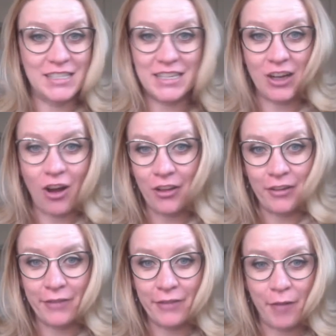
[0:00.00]
and all
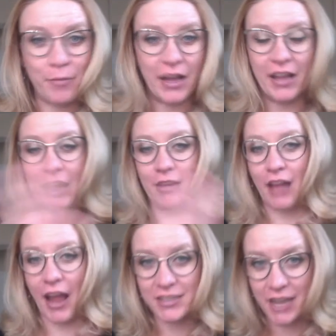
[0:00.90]
of that, but
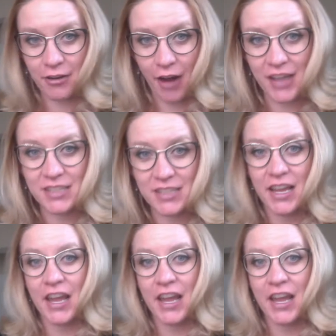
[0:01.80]
I digress.